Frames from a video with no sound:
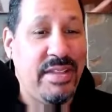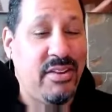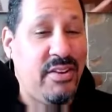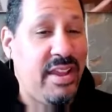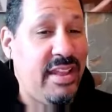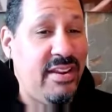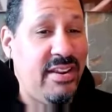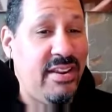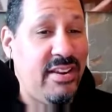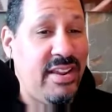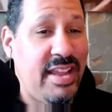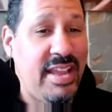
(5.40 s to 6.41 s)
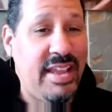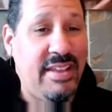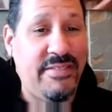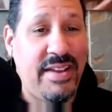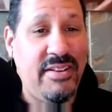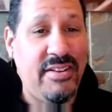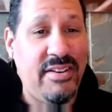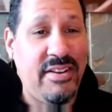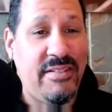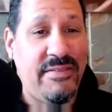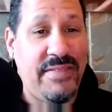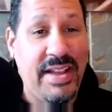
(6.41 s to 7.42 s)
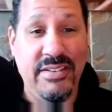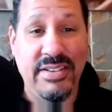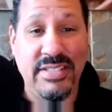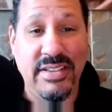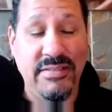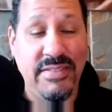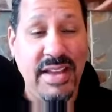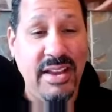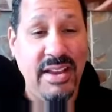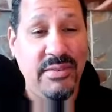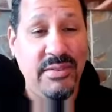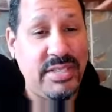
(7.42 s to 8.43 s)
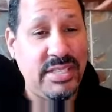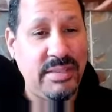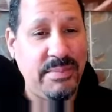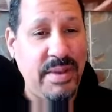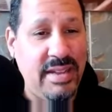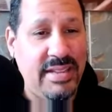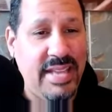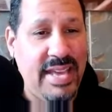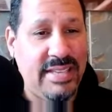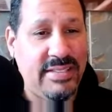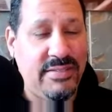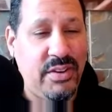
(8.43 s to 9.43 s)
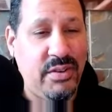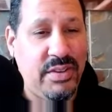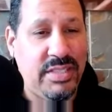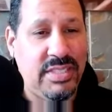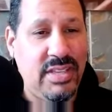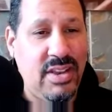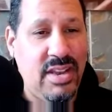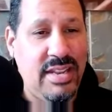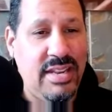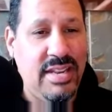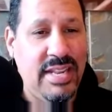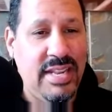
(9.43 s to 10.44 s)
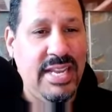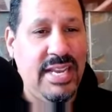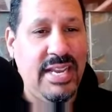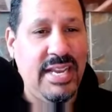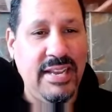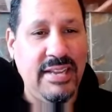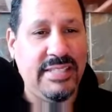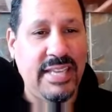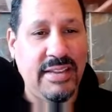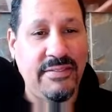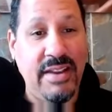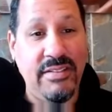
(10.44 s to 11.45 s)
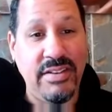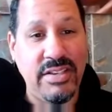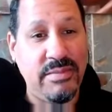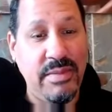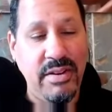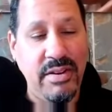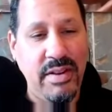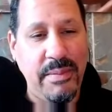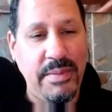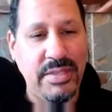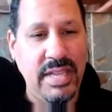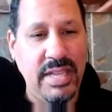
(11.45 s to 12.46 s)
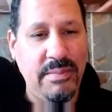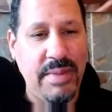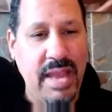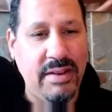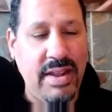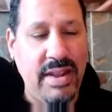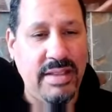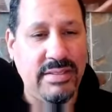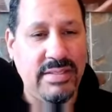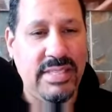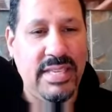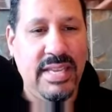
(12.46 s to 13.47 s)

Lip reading: creator and founder of Founders Unfound, which is a podcast focused on tech founders from underrepresented backgrounds.